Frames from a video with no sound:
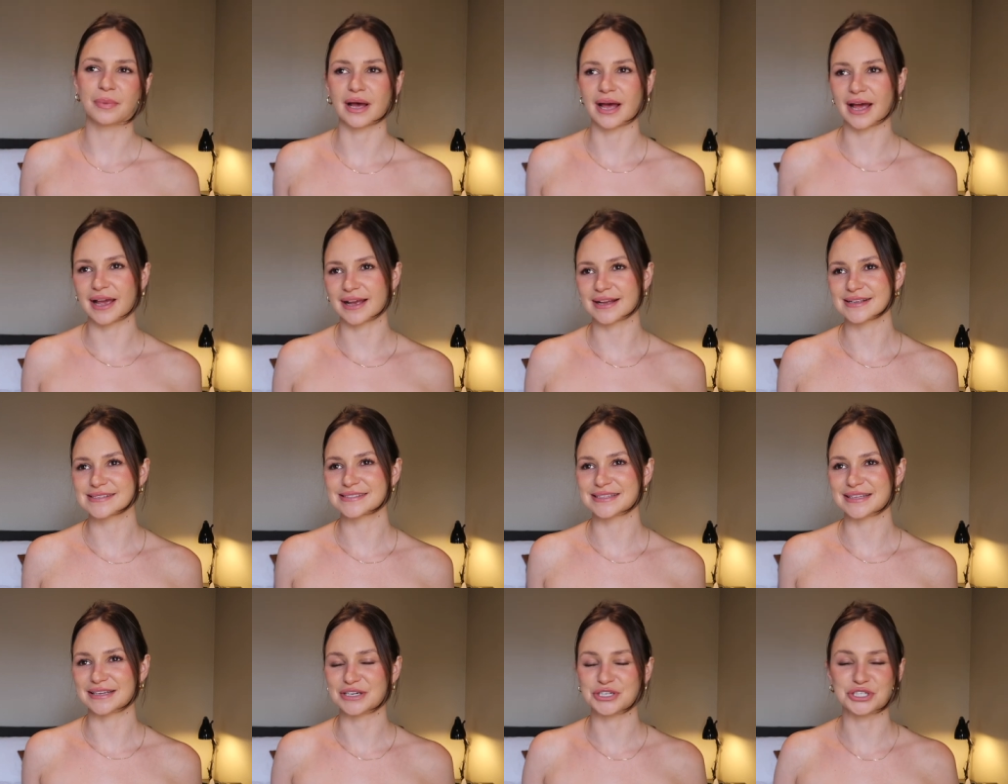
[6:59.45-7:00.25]
but I guess
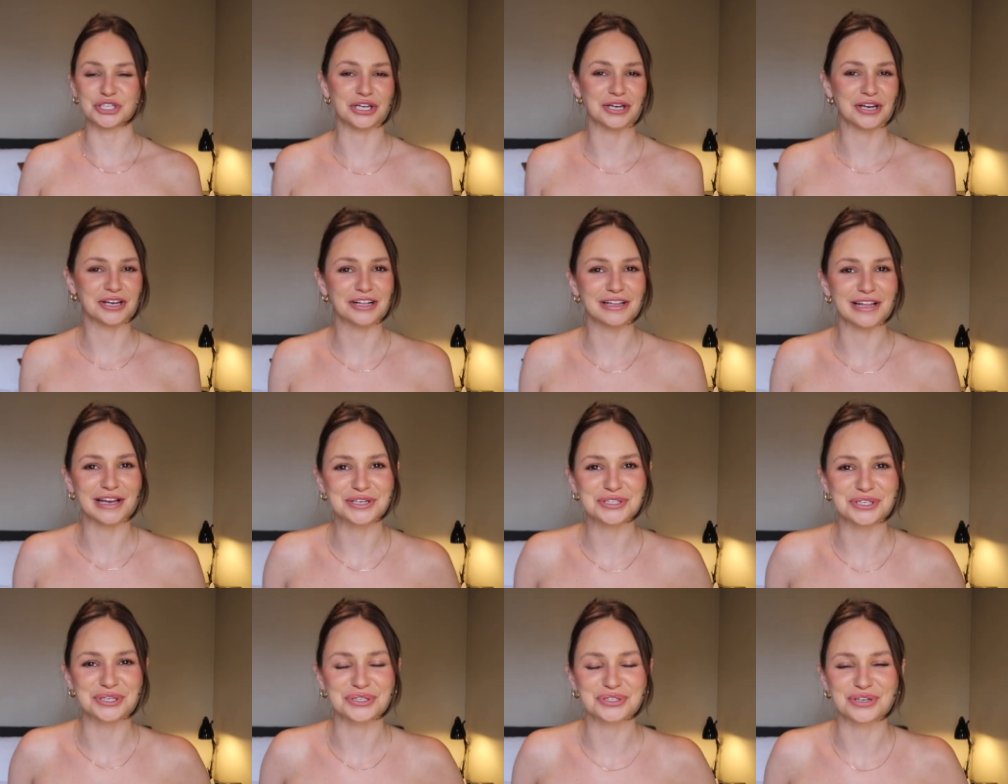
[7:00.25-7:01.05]
the jean
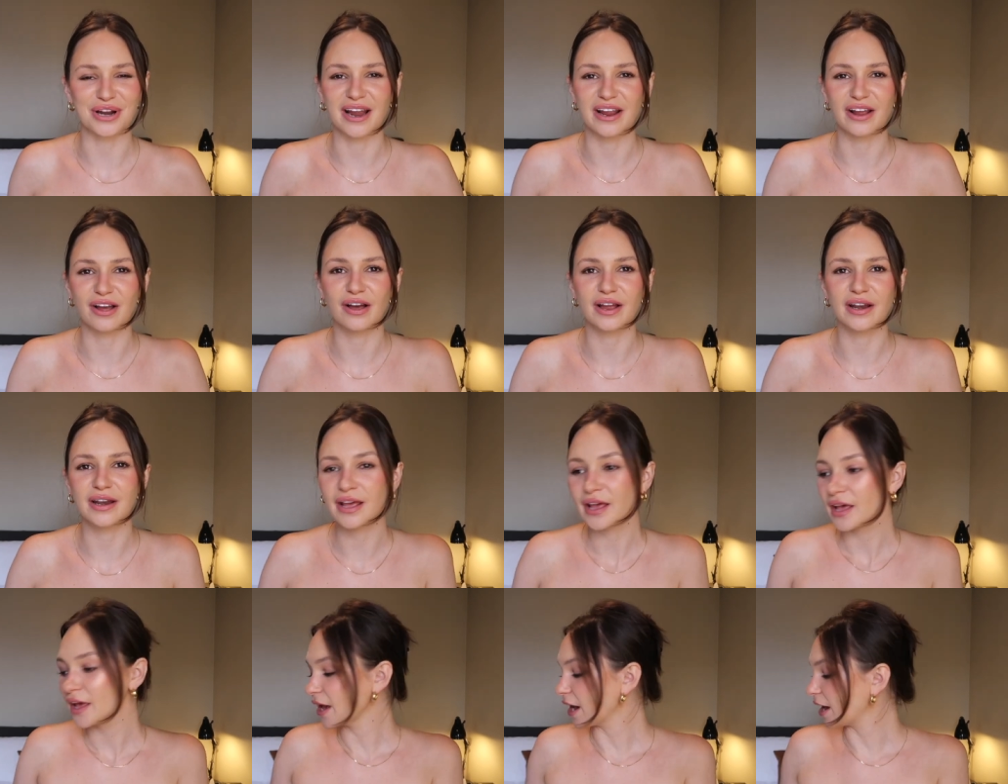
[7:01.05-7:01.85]
collection try on.